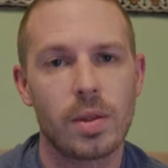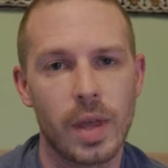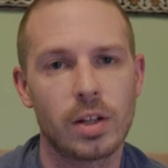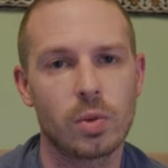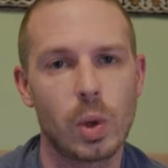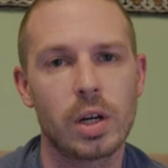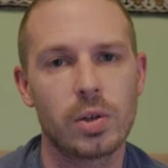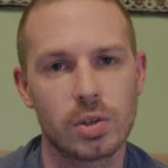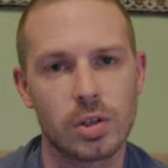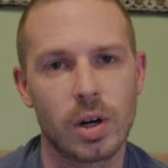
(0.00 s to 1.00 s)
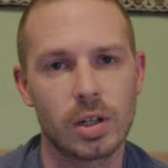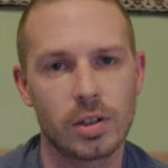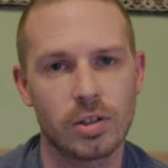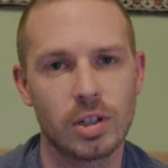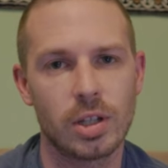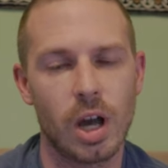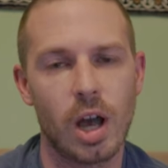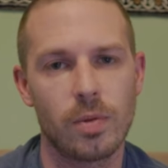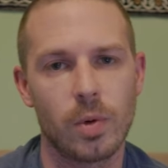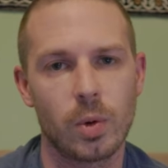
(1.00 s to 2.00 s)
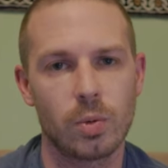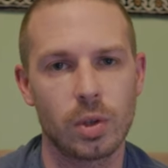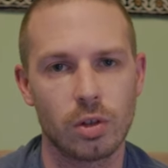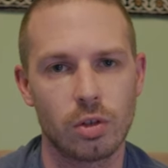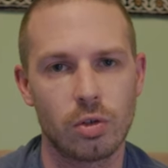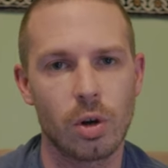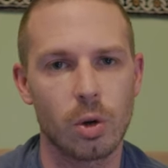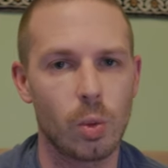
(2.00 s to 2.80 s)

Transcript: that's where you started to see the iPhone really struggle.